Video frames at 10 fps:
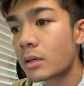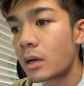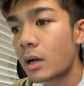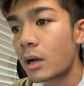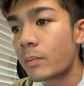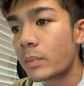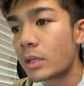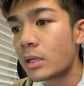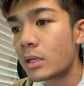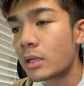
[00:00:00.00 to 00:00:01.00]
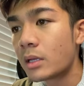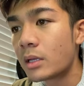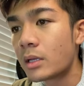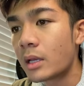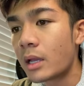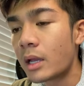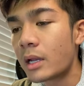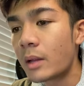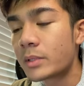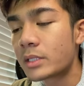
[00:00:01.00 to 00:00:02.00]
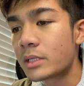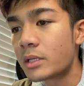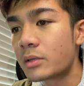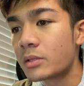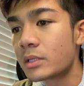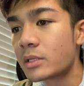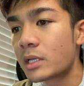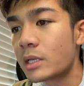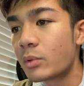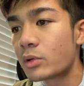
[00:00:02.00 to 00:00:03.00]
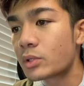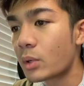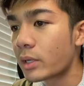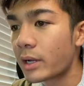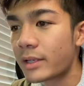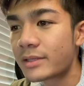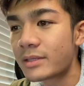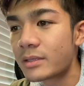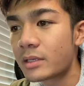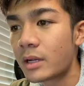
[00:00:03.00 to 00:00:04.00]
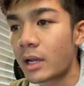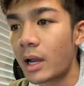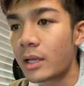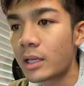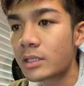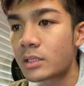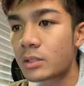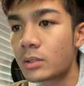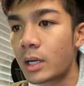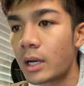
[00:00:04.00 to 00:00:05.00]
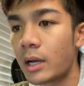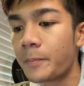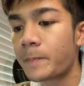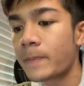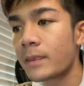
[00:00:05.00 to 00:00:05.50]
copy, and I'm just gonna use the keyboard shortcuts. I like to